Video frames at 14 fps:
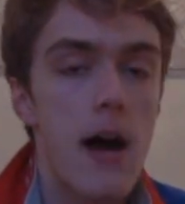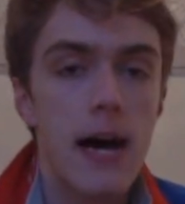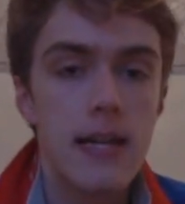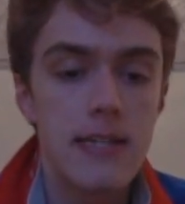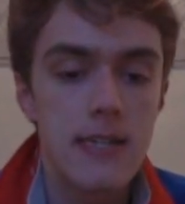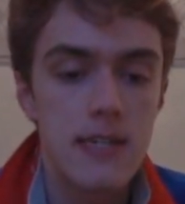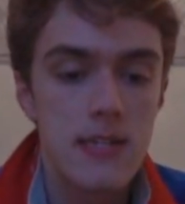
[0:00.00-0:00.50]

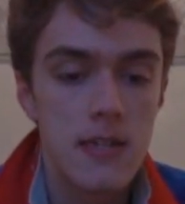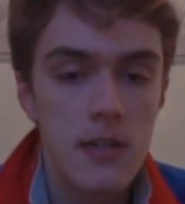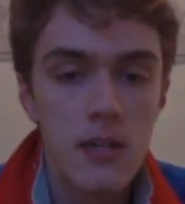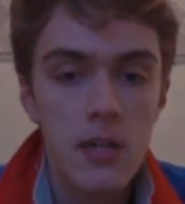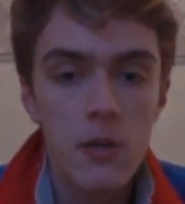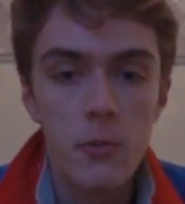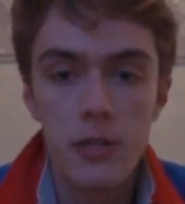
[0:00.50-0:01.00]
and
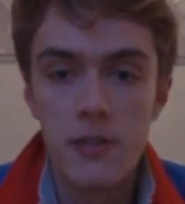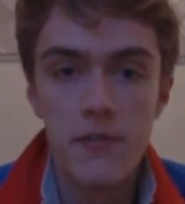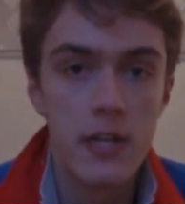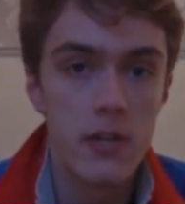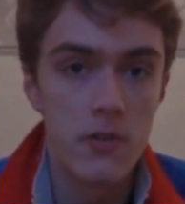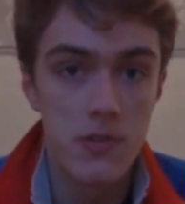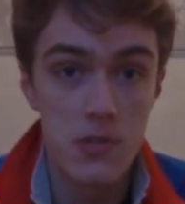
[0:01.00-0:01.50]
with the
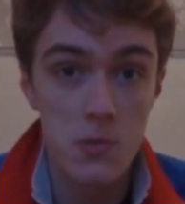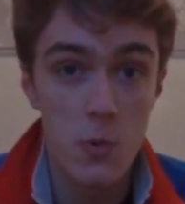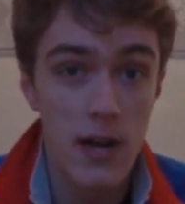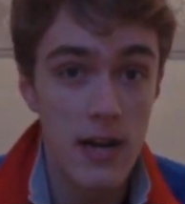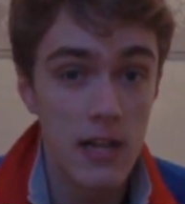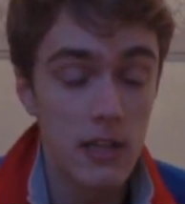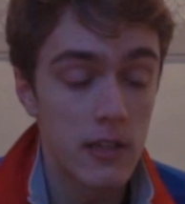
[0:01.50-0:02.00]
videos as
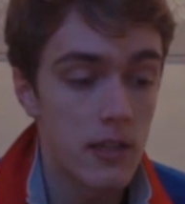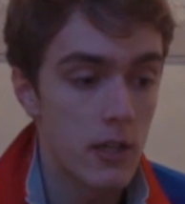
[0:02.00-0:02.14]
well.